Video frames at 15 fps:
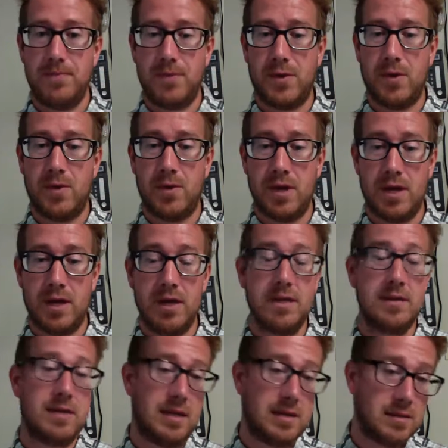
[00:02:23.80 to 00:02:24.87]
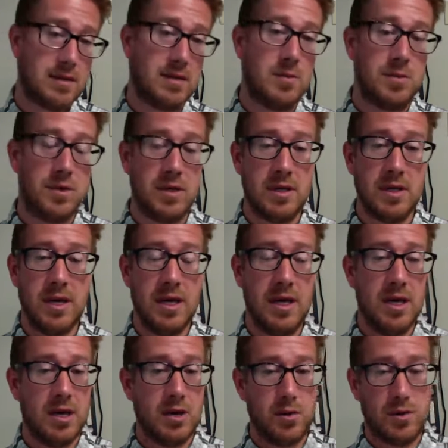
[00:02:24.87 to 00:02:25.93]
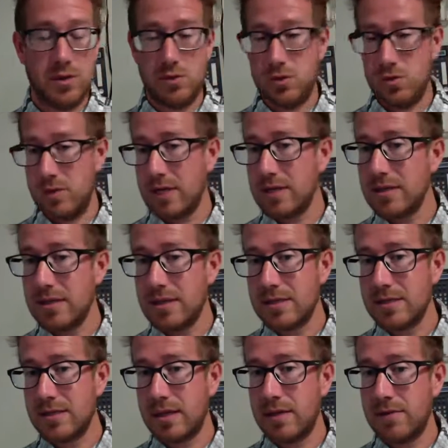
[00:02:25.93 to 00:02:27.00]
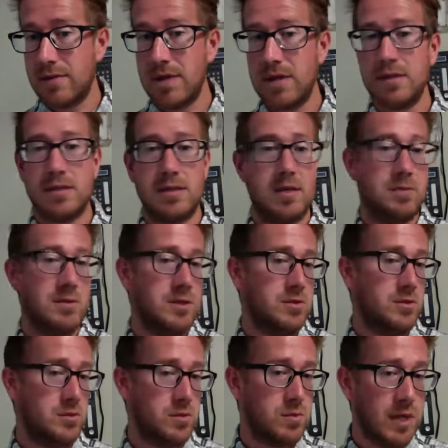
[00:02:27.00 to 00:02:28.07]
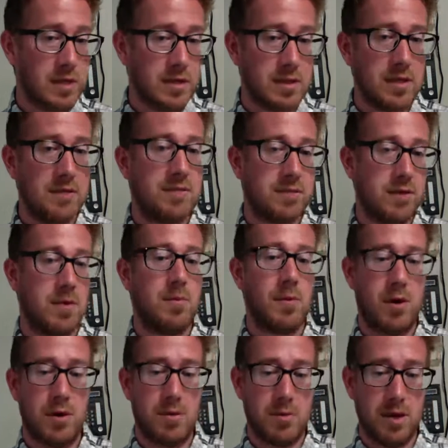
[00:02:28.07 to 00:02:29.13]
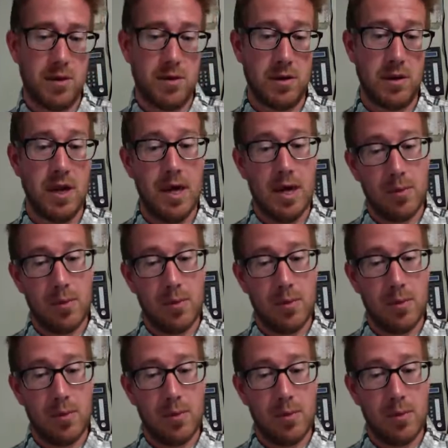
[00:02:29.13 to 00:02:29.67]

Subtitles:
Okay, that's going to be going directly inside of us, coming directly from our mother.